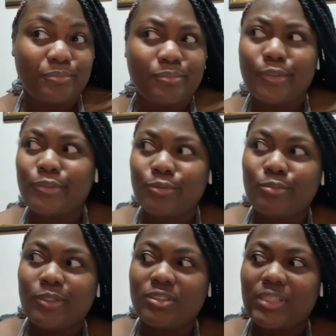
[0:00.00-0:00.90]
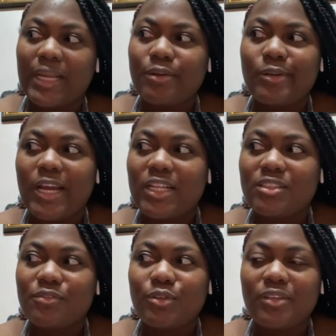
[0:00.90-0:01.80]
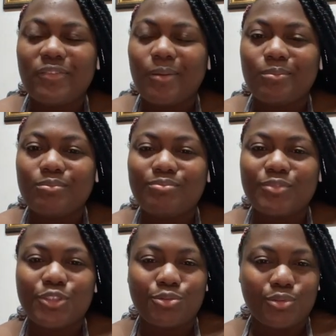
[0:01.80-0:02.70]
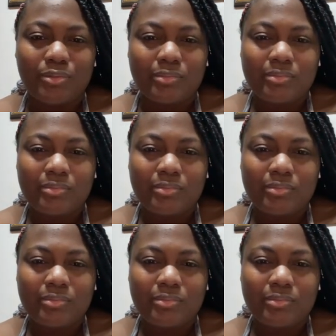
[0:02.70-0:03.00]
Oh, 2 months? I don't dance fully from June,